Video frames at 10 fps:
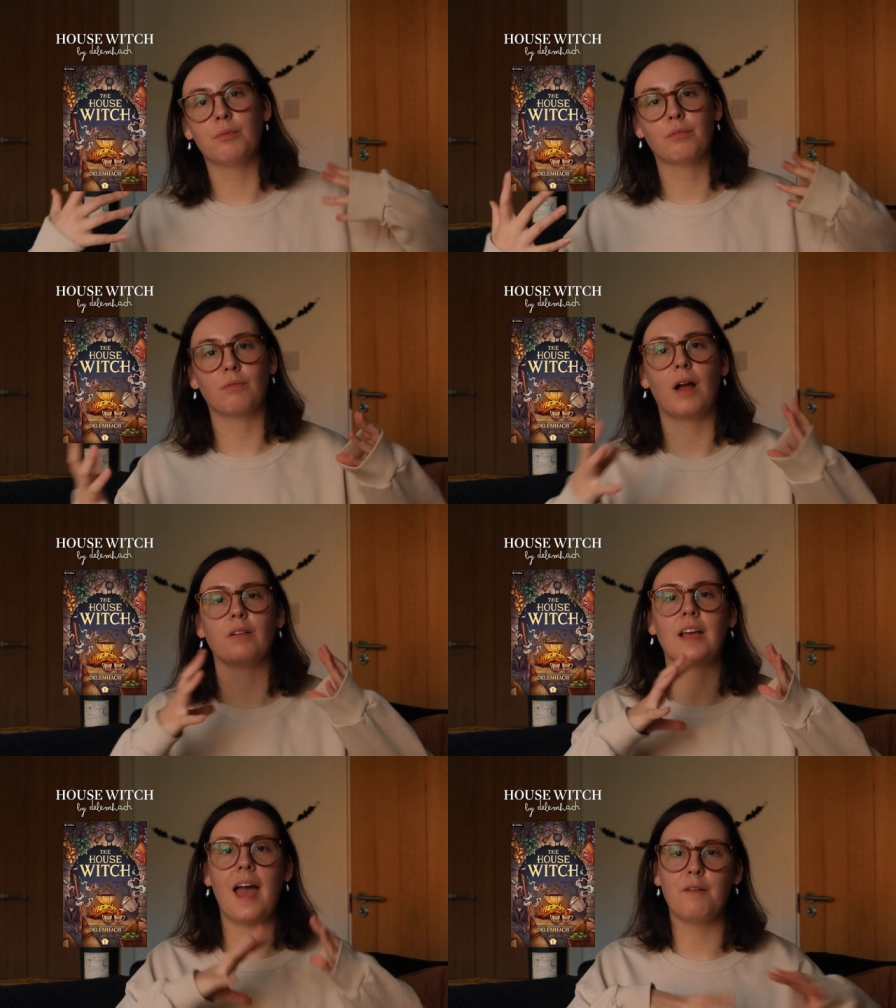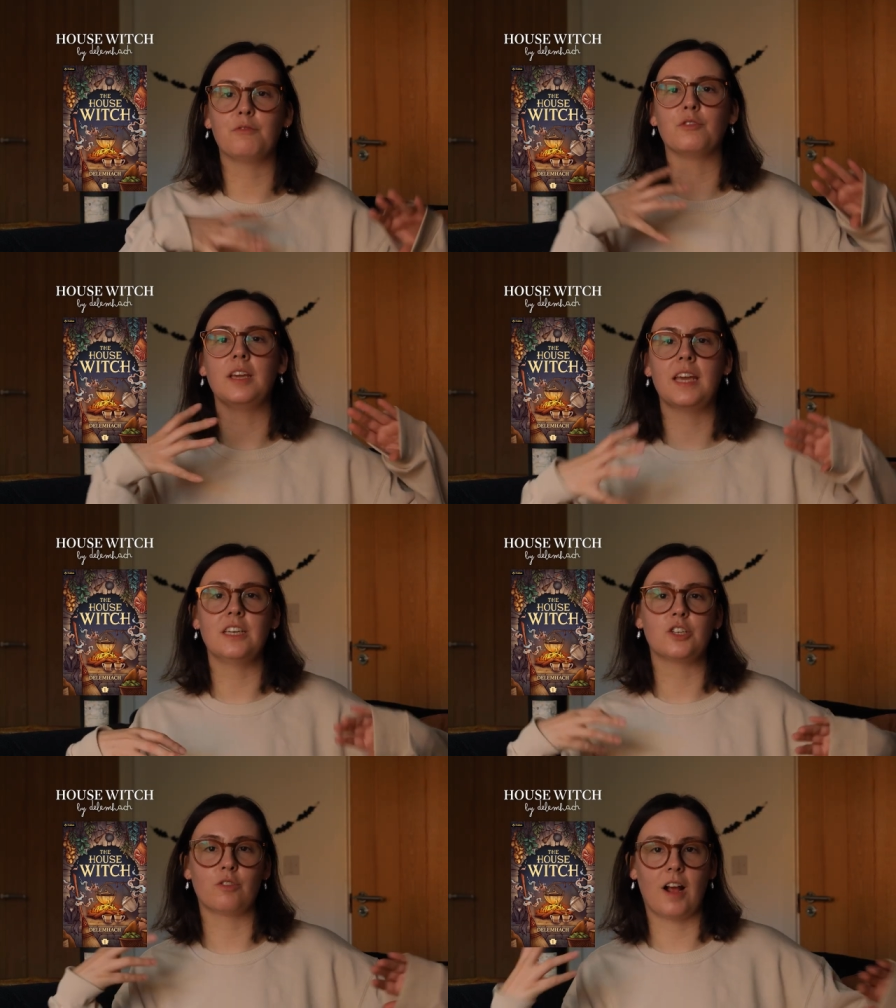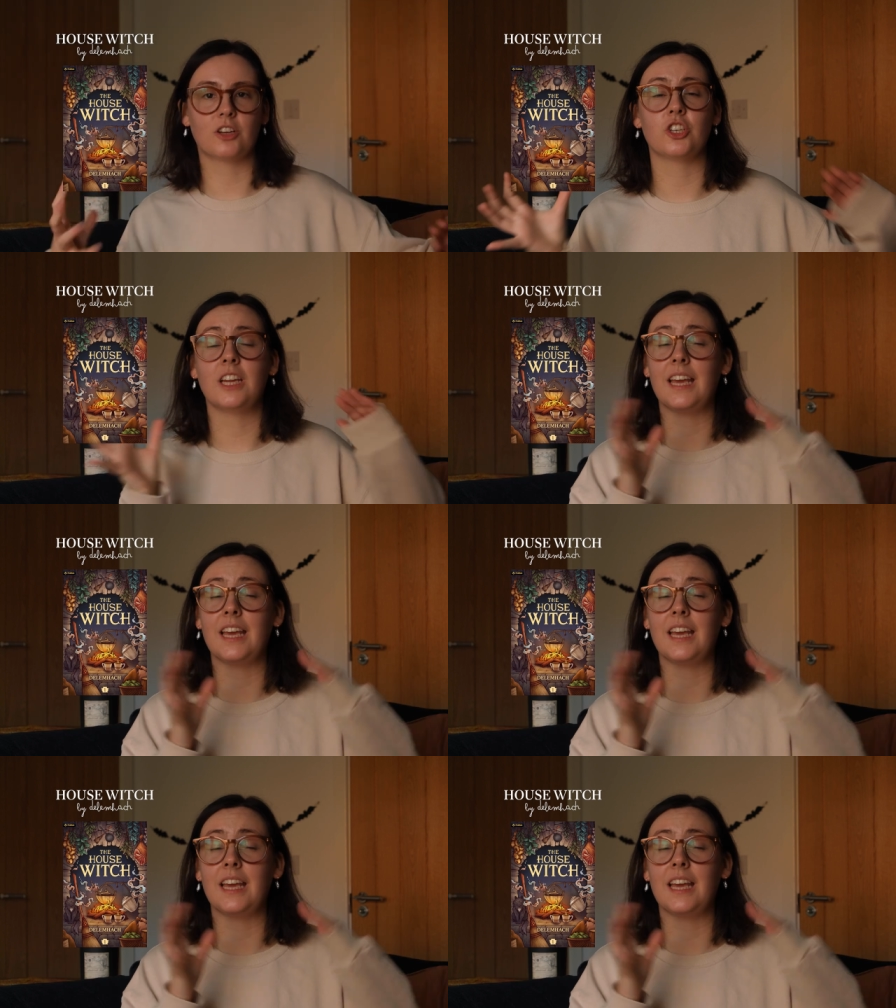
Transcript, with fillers: throughout every interaction.